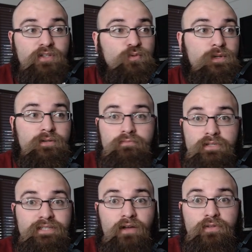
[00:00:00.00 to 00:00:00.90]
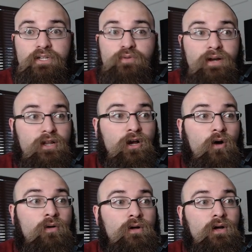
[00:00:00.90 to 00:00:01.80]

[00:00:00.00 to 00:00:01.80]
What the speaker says: this week, he's healthy. He's ready to go.